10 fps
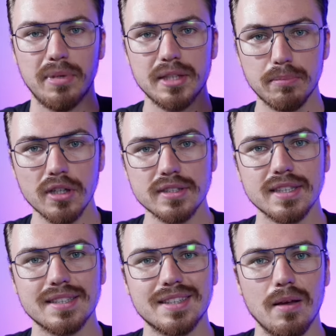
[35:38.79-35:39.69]
Bitbox
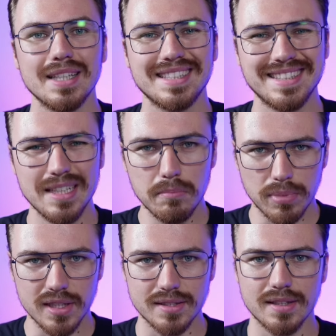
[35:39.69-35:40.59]
is the
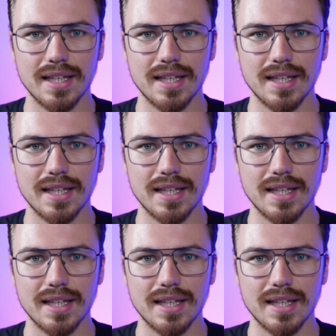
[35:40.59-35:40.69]
simplest